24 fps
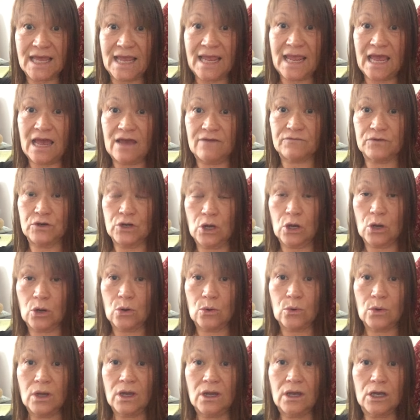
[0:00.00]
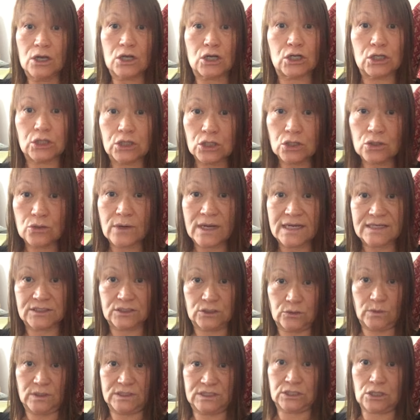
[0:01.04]
They have no clue as
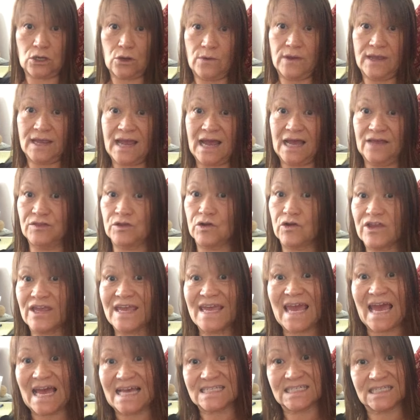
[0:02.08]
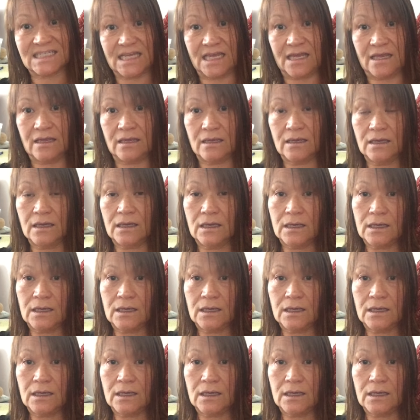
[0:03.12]
to what's going on. They're guessing.